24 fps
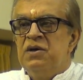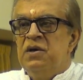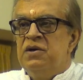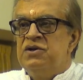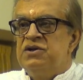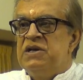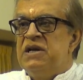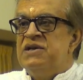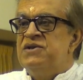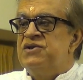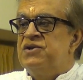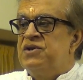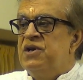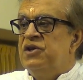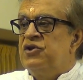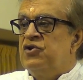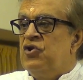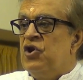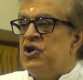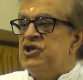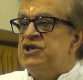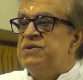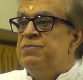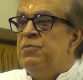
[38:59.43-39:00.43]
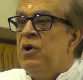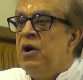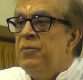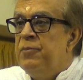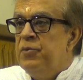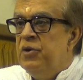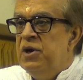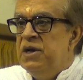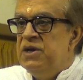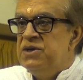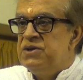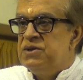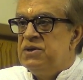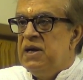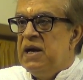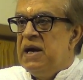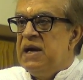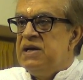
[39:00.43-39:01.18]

Sanskrit cosmopolis,